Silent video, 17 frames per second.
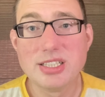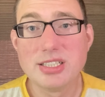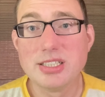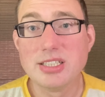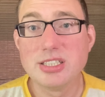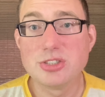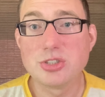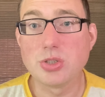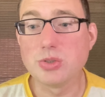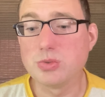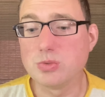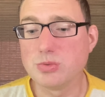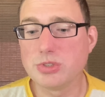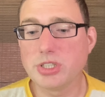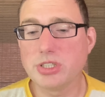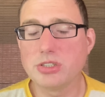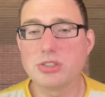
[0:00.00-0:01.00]
So
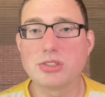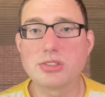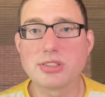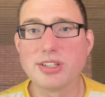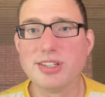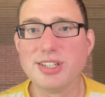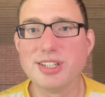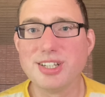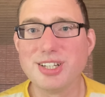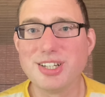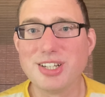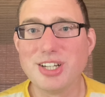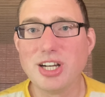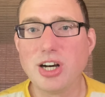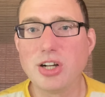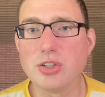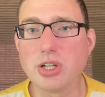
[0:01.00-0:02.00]
there's
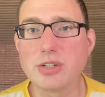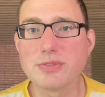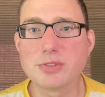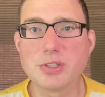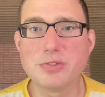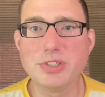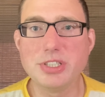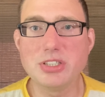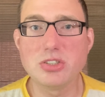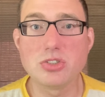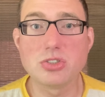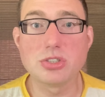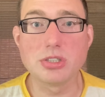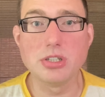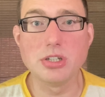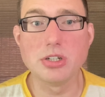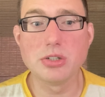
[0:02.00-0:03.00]
a lot of good reasons to
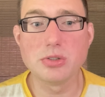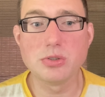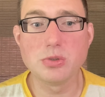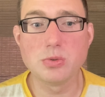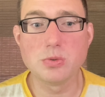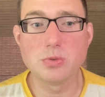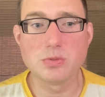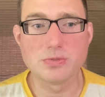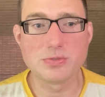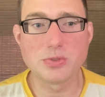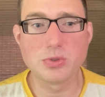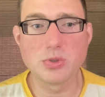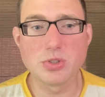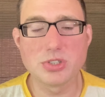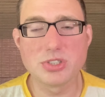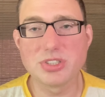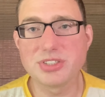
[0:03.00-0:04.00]
go for
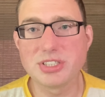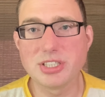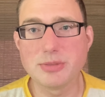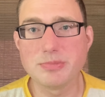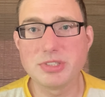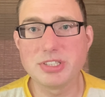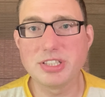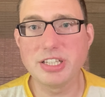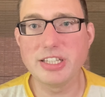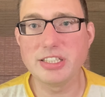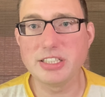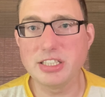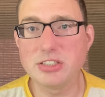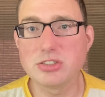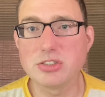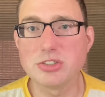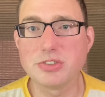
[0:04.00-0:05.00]
systems in
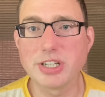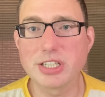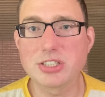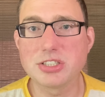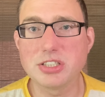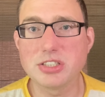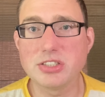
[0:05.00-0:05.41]
either direction,